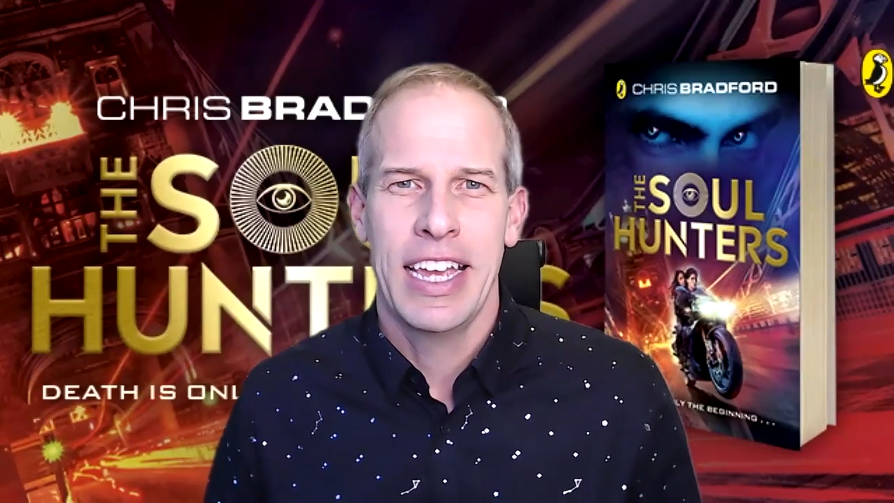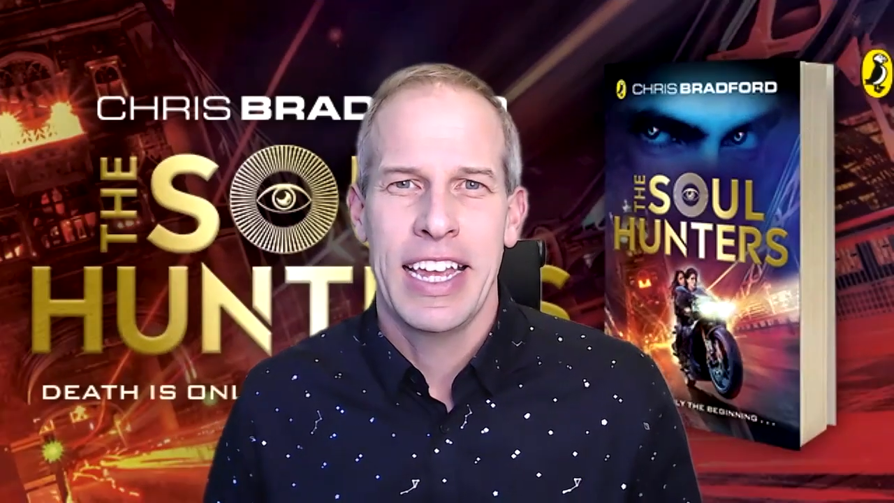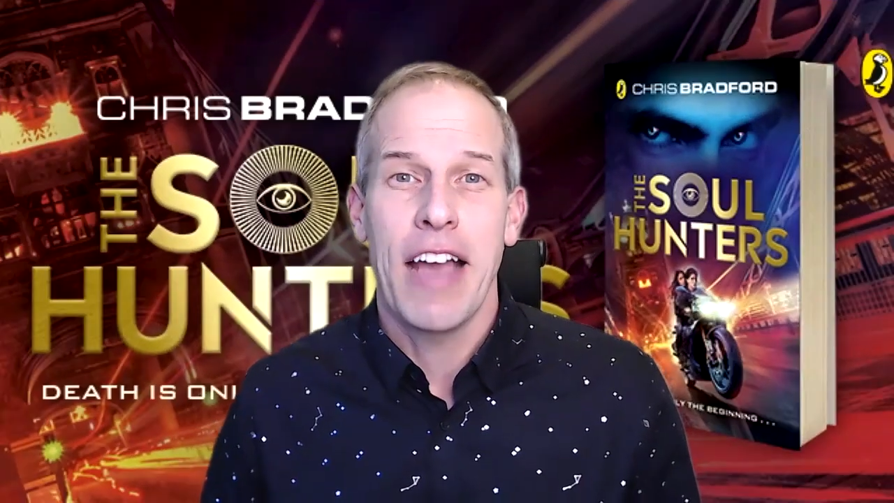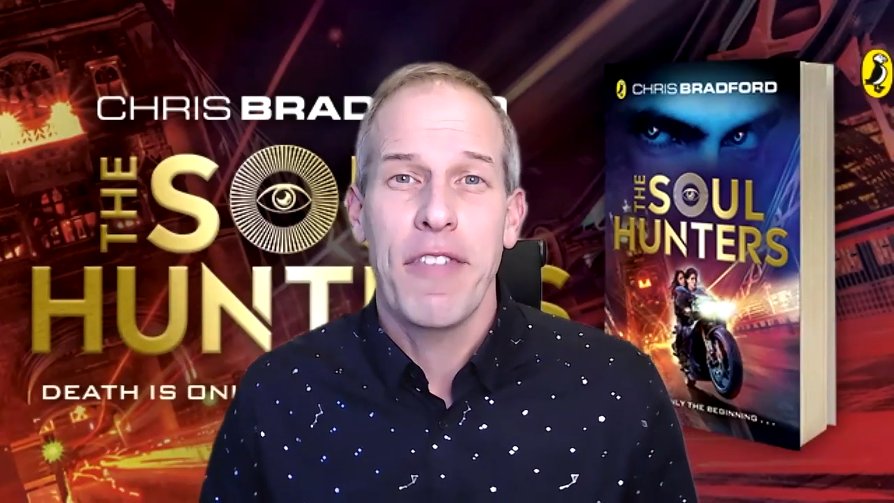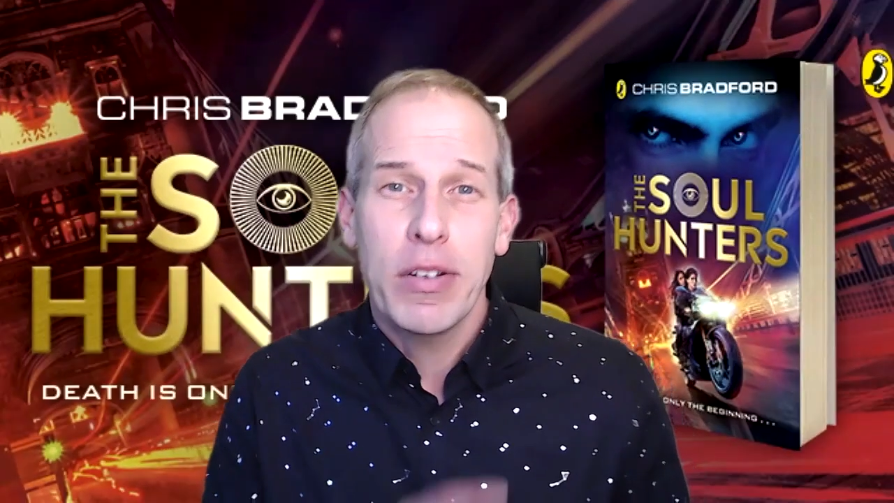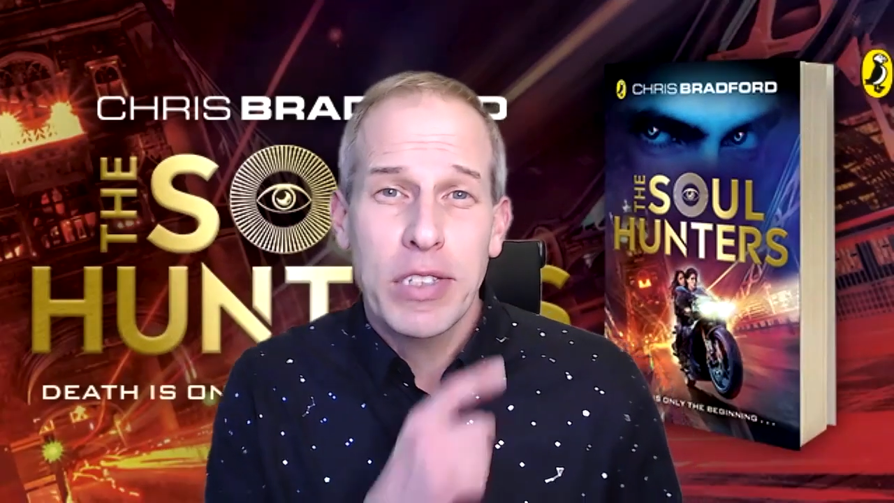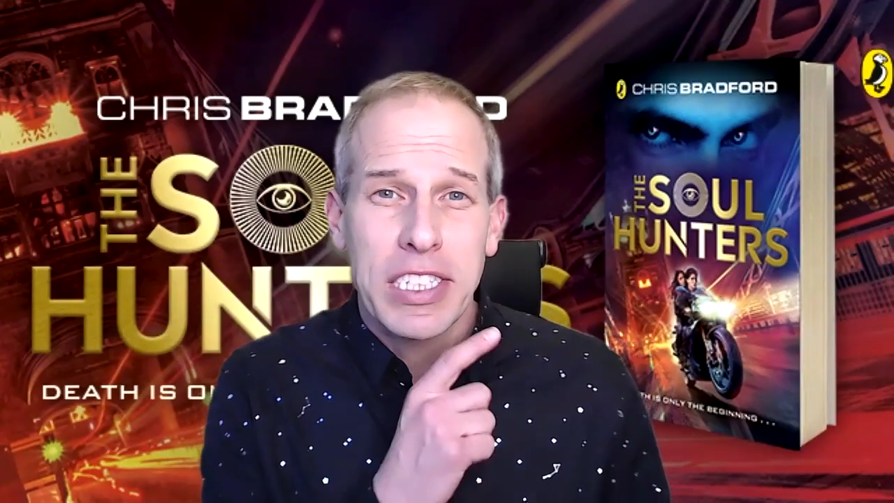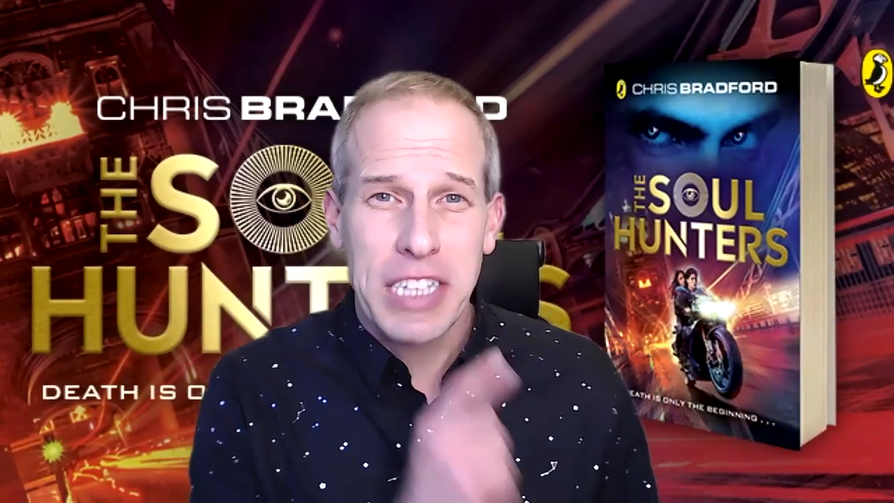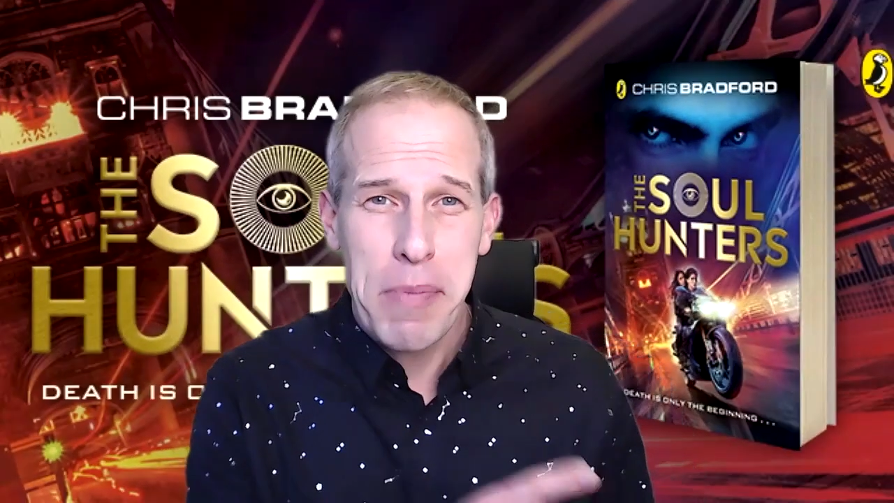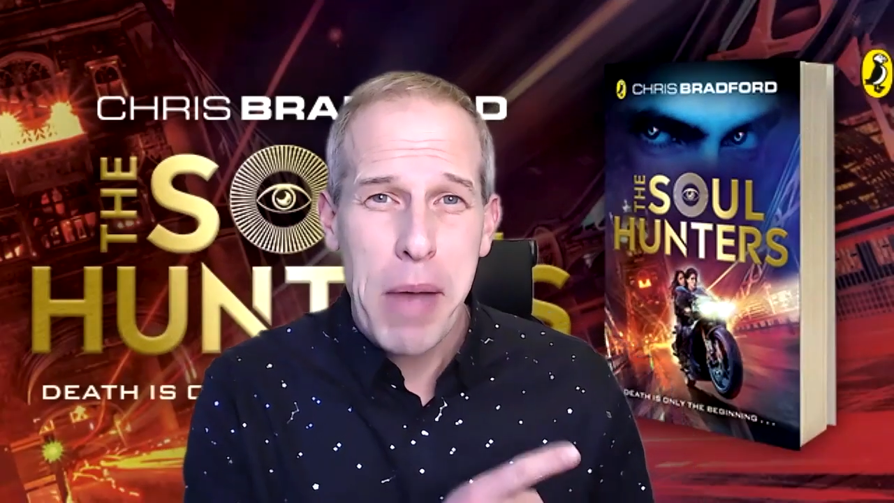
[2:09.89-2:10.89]
Now, if I was to
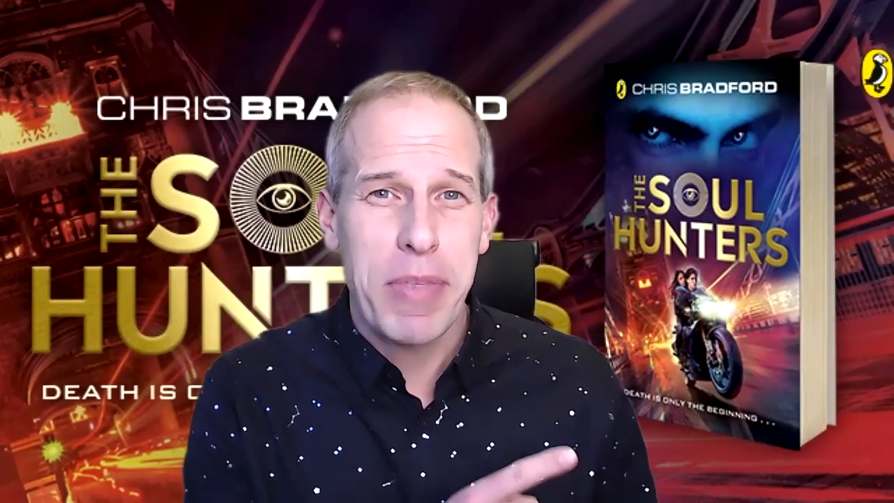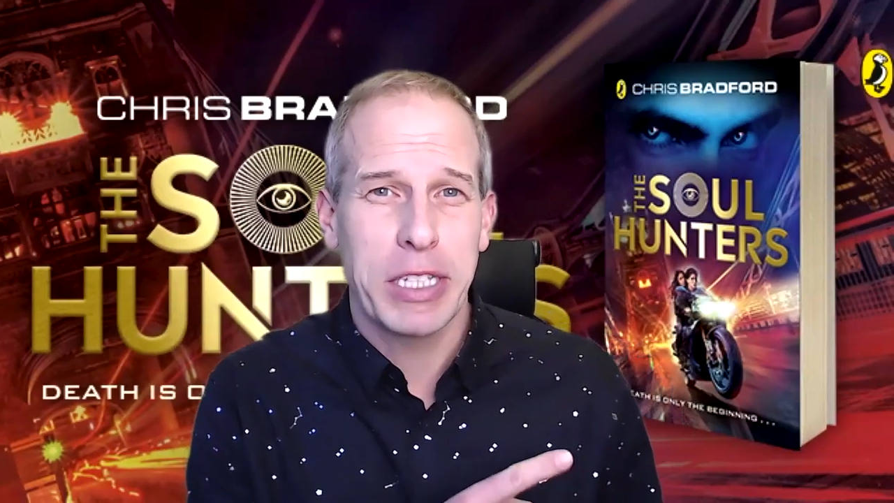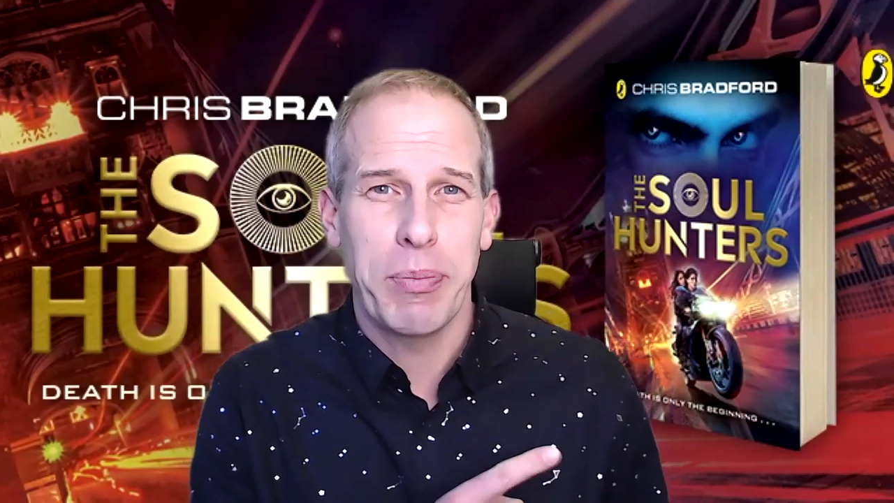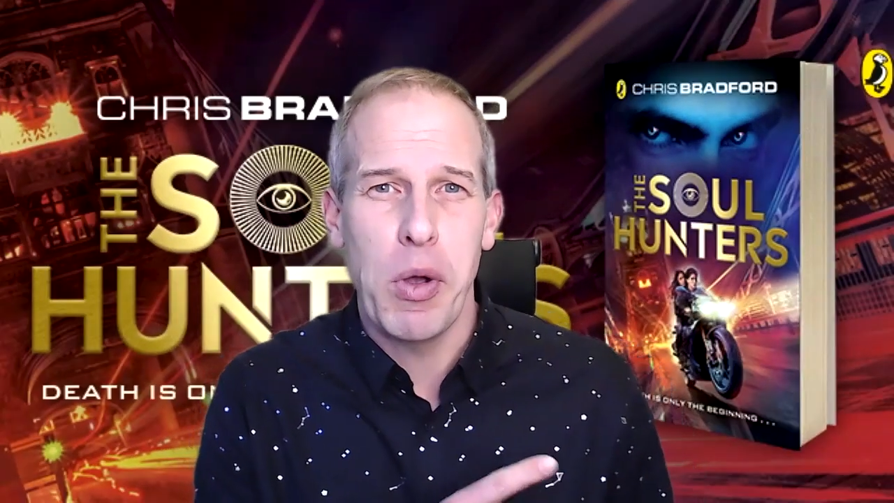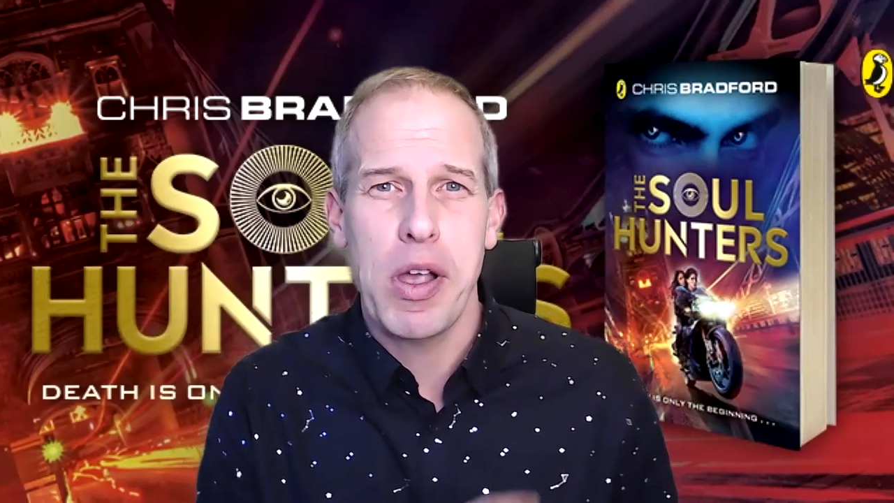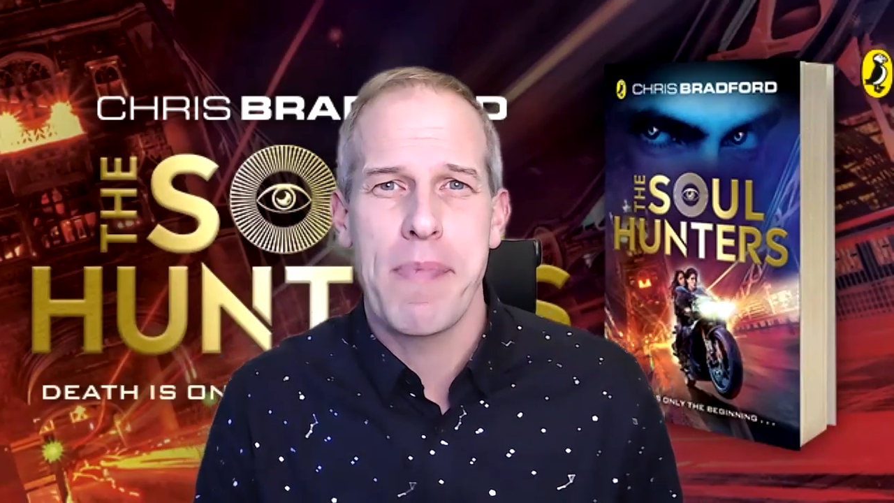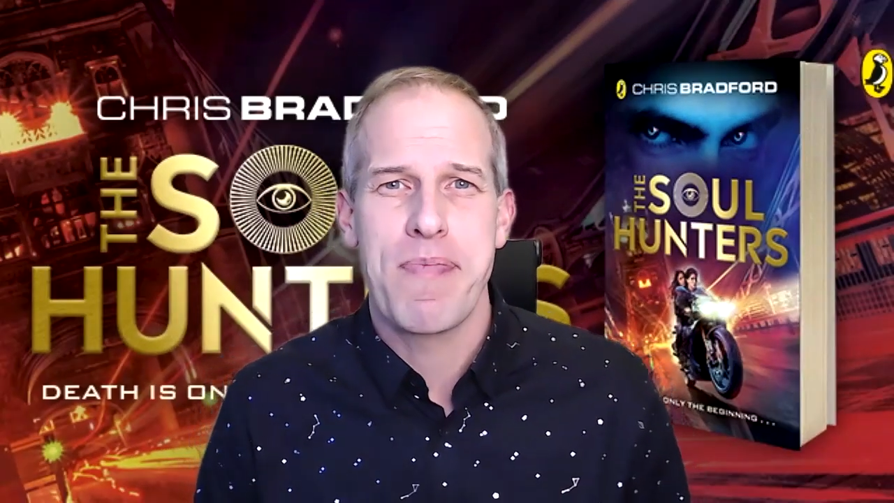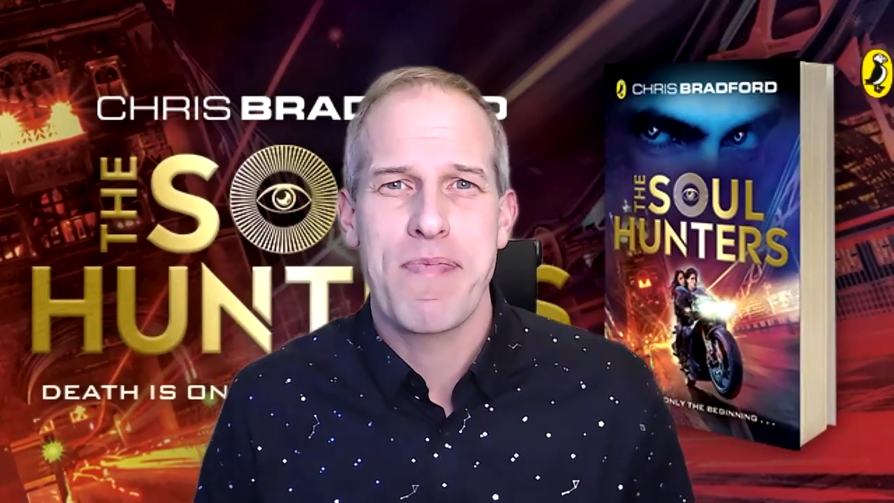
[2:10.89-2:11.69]
sum up this book,